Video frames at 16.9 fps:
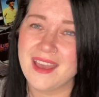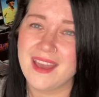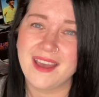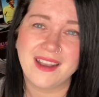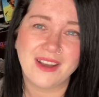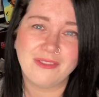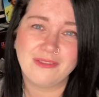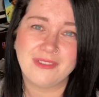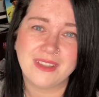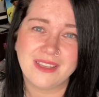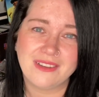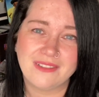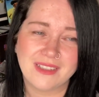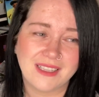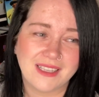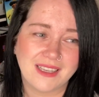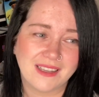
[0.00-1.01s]
And I really,
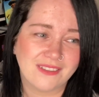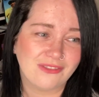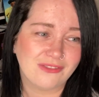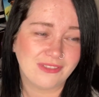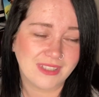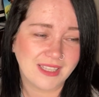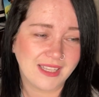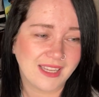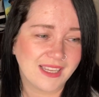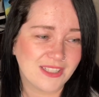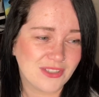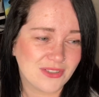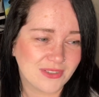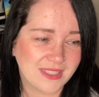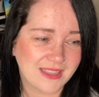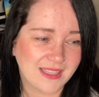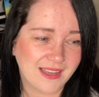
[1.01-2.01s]
really, really
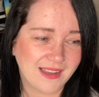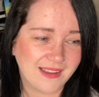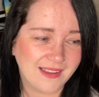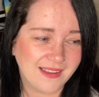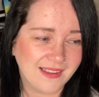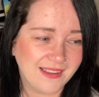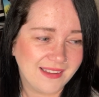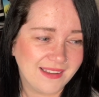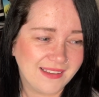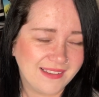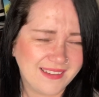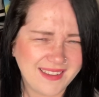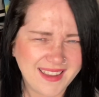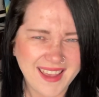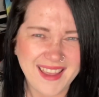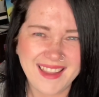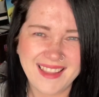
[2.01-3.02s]
enjoyed that.
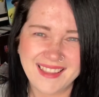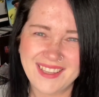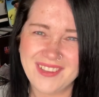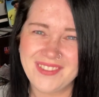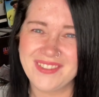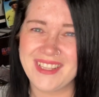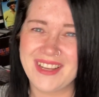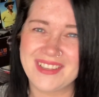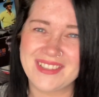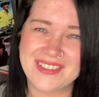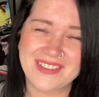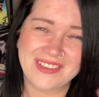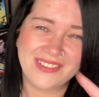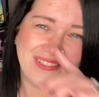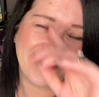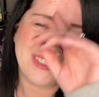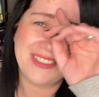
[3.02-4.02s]
Yay, I love that
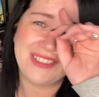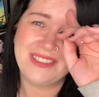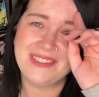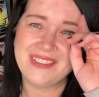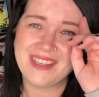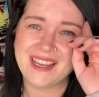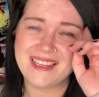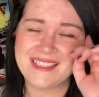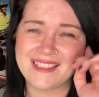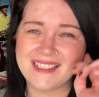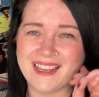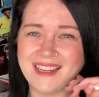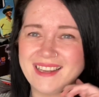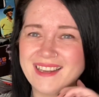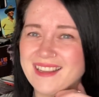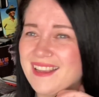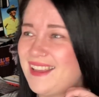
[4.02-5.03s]
song. What do you guys
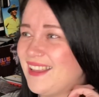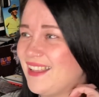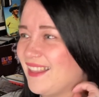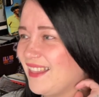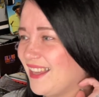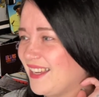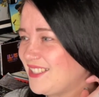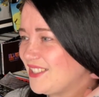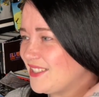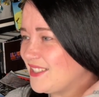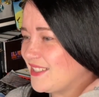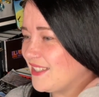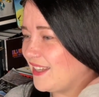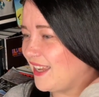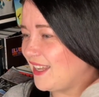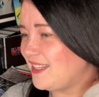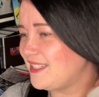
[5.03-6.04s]
think? That just,
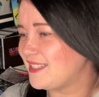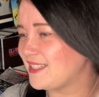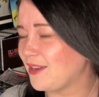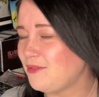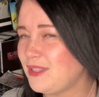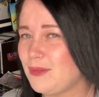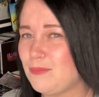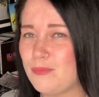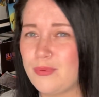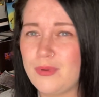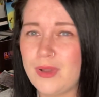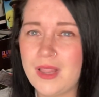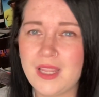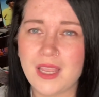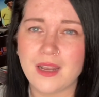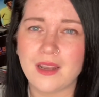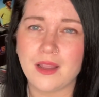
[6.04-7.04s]
and he sounded
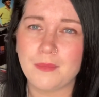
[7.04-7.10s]
brilliant.